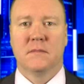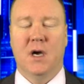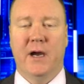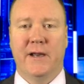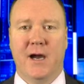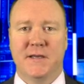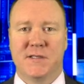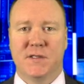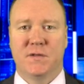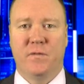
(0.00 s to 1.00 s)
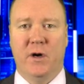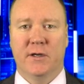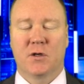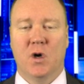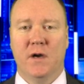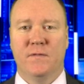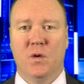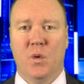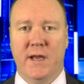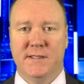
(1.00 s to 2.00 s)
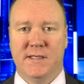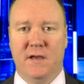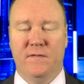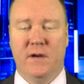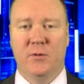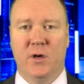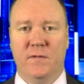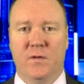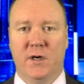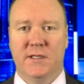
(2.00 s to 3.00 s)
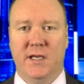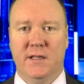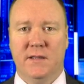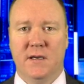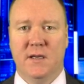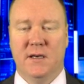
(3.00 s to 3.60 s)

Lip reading: Hi guys, this is Vernon Croy for Wednesday, February 14th.